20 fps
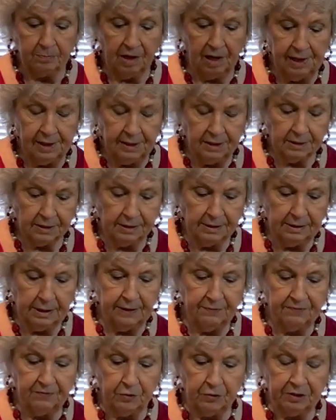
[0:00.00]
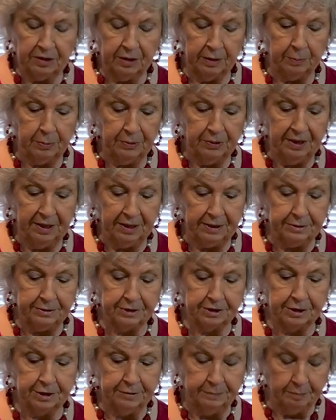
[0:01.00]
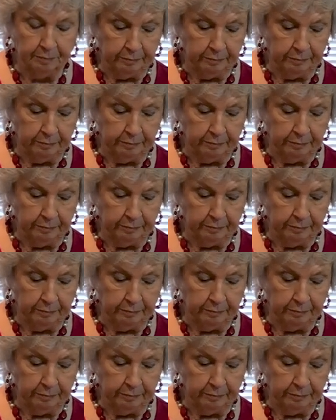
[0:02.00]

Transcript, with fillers: eat on that for a couple days.